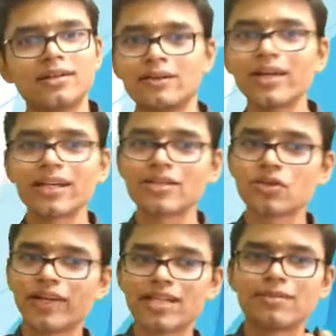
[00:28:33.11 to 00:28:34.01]
Okay, so
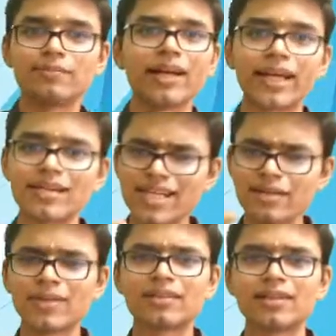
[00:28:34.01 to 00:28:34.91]
very simple. Again,
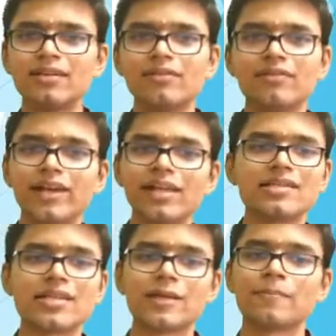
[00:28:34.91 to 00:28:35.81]
same method, very
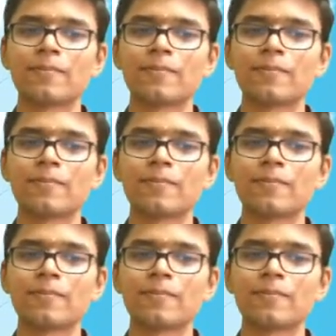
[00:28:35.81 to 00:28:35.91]
easy.